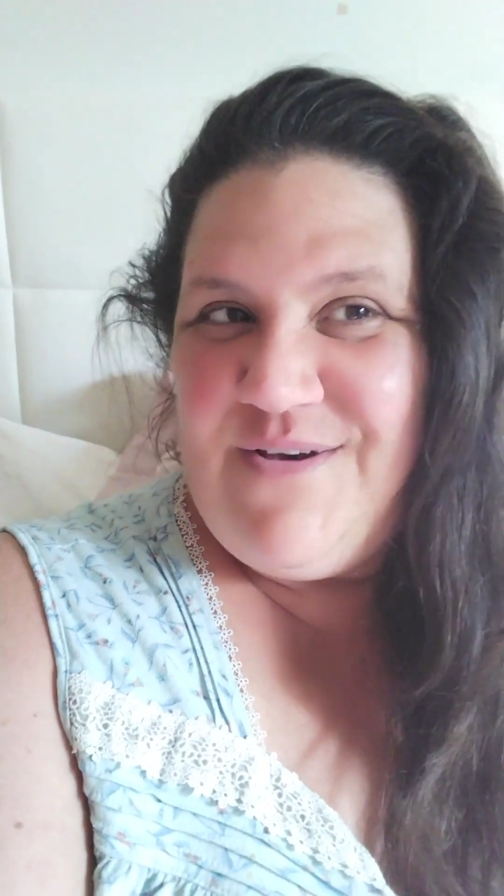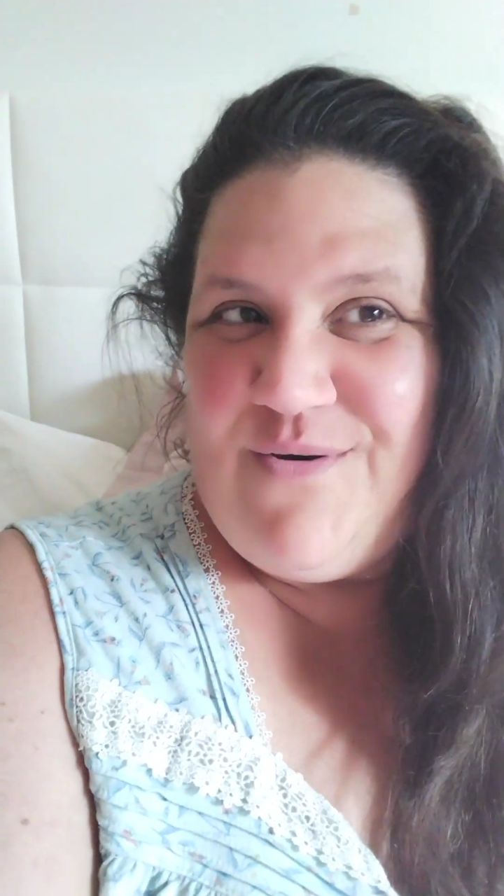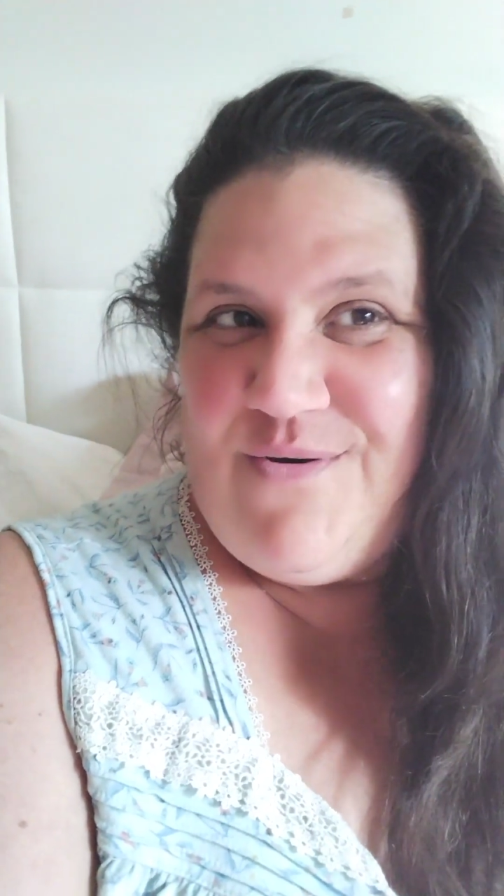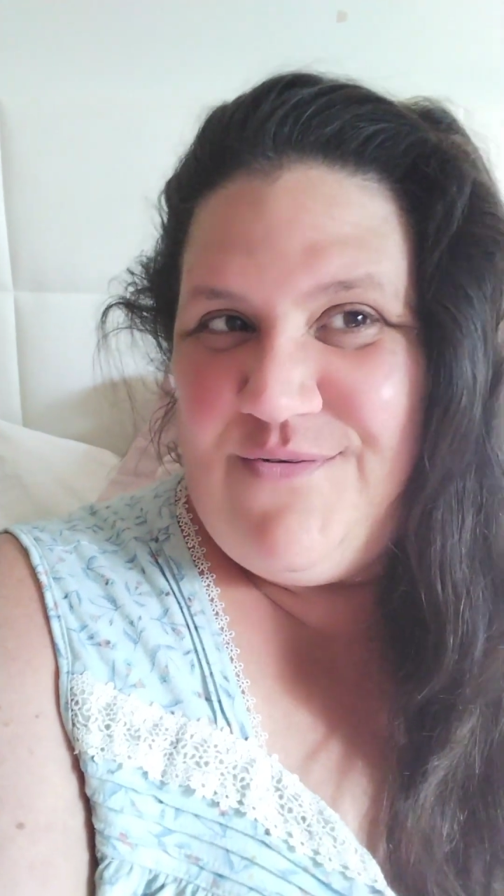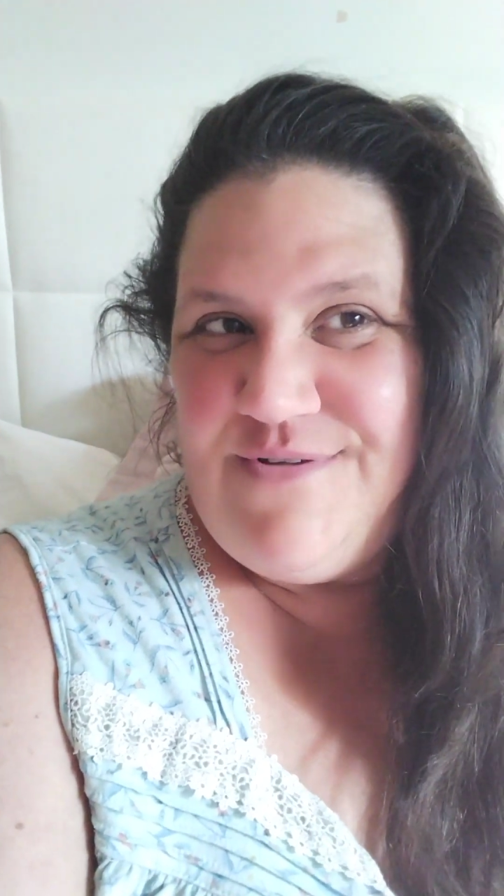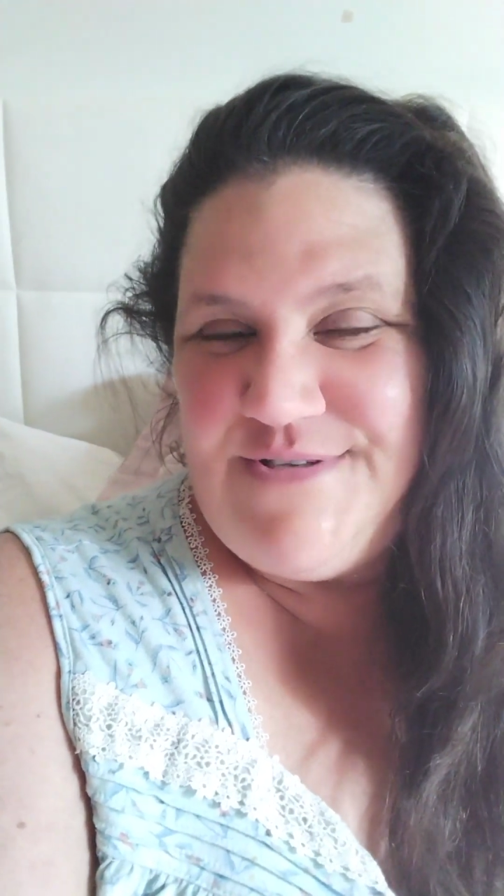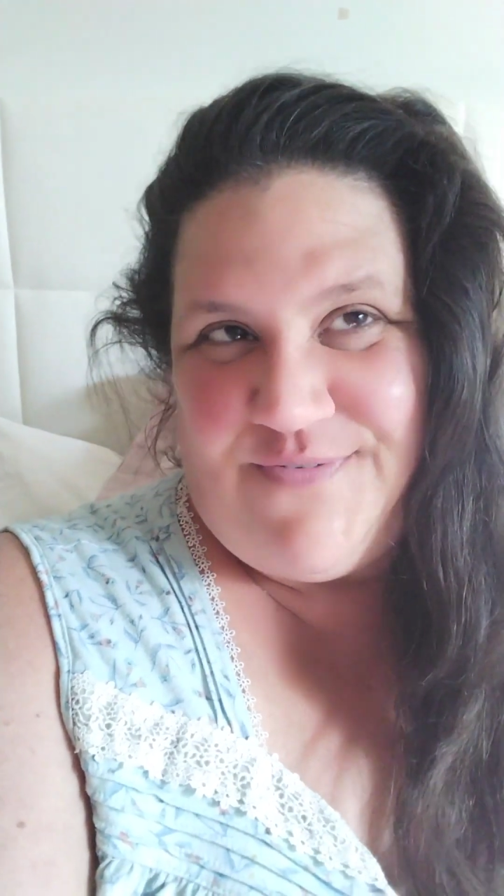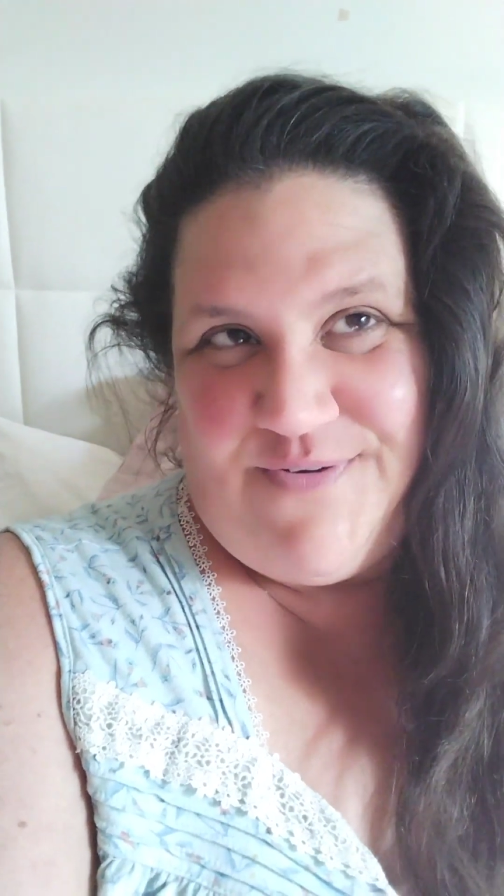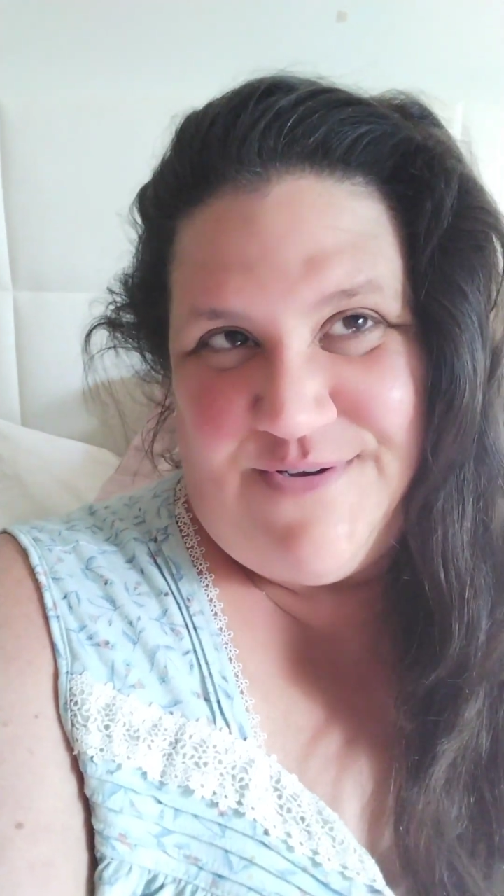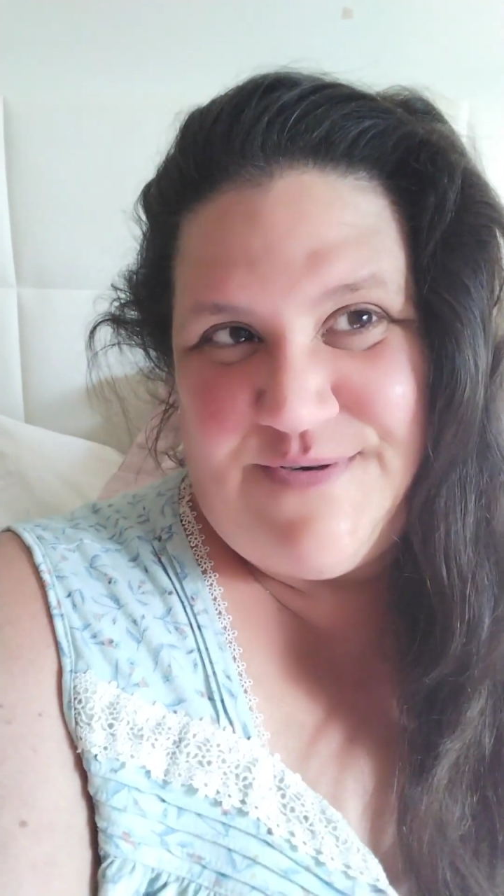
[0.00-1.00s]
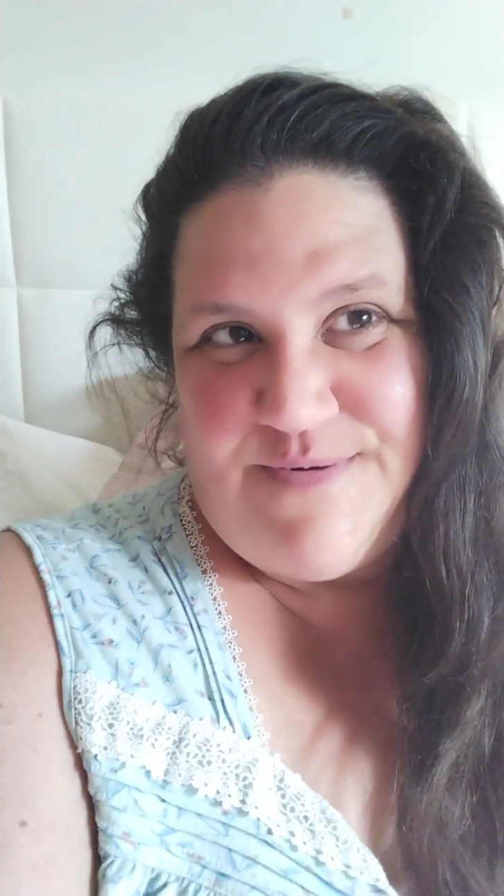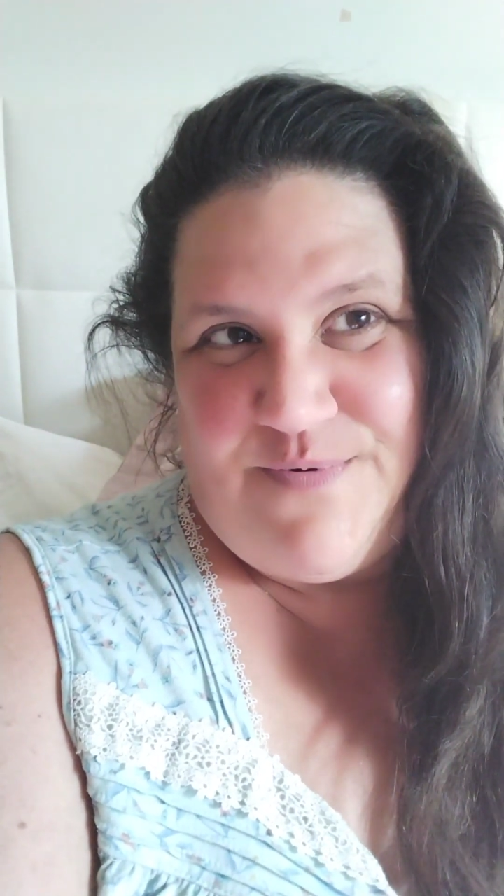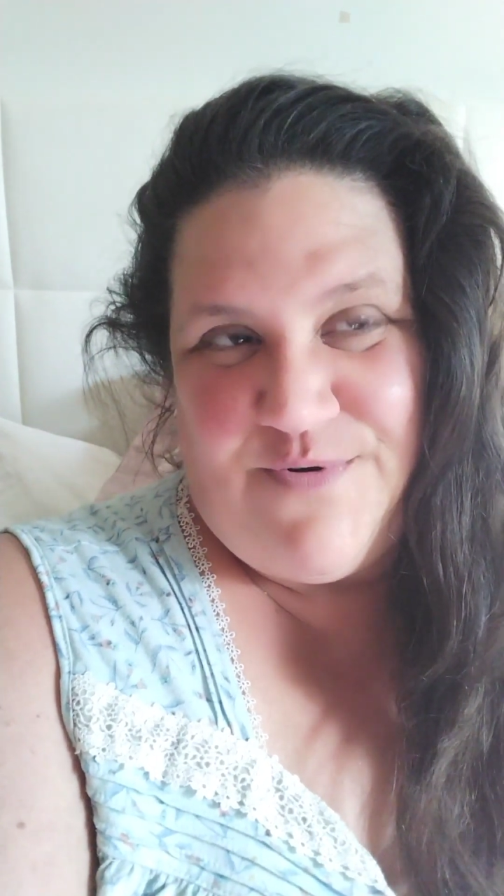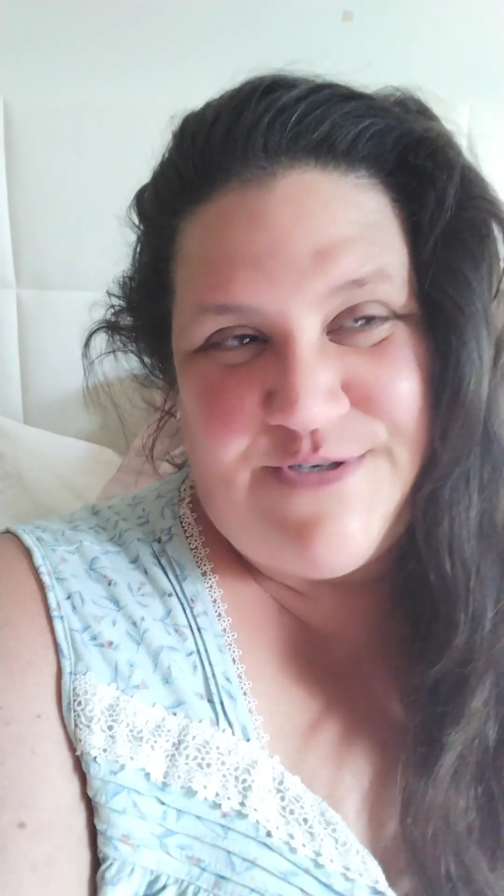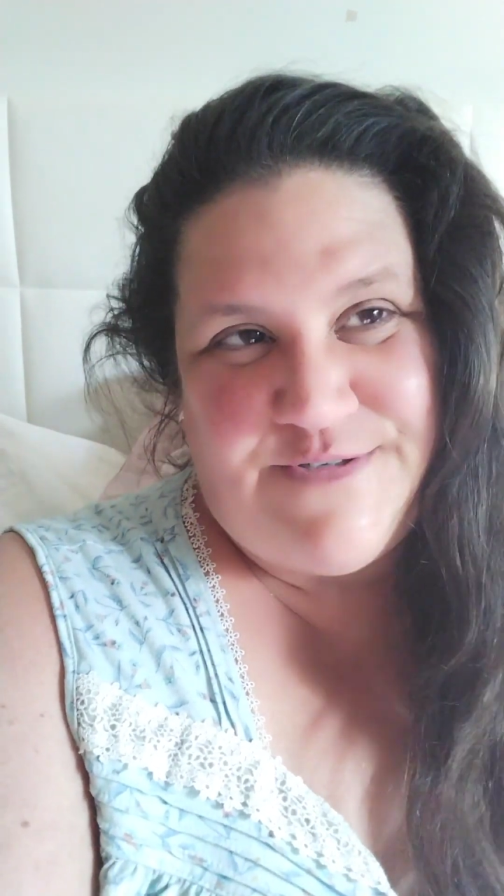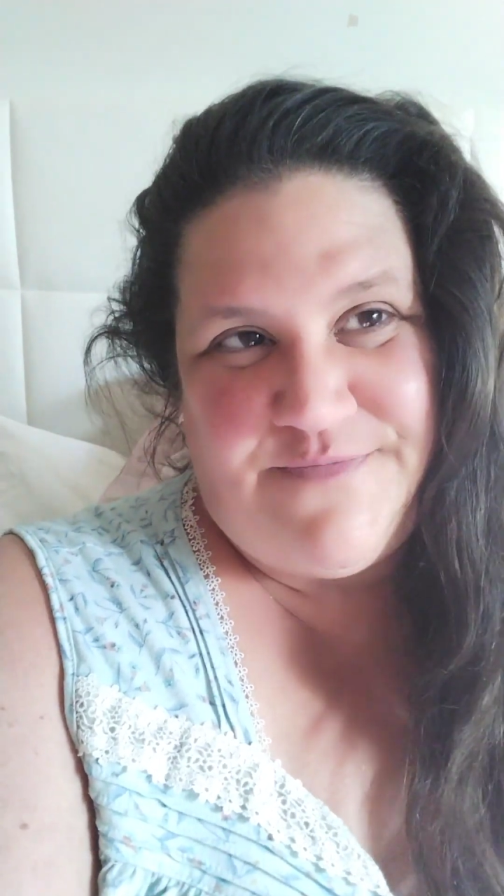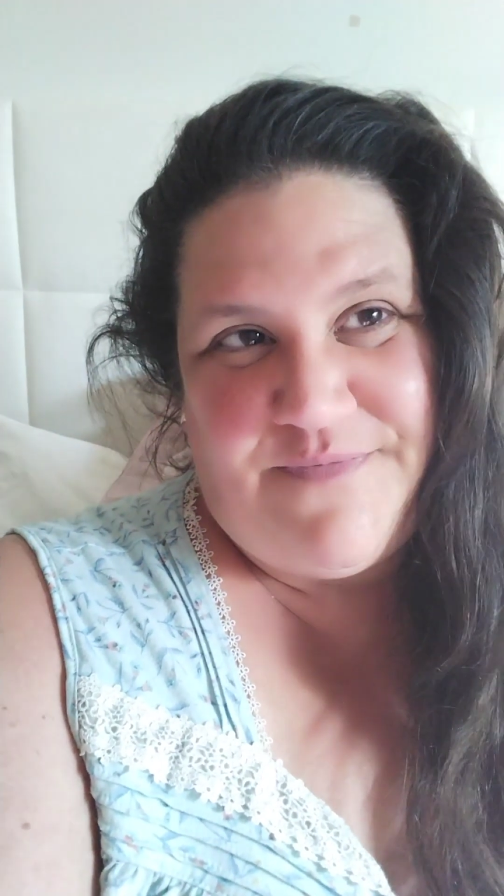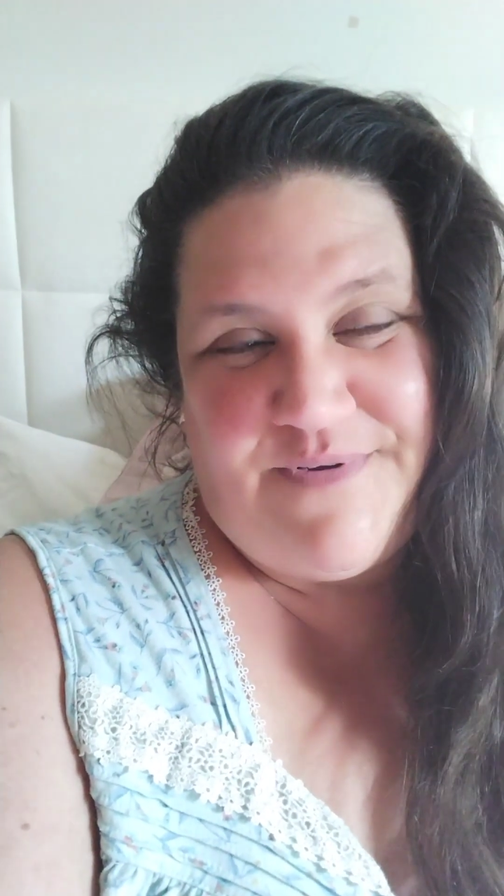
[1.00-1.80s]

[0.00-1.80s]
all these false reports.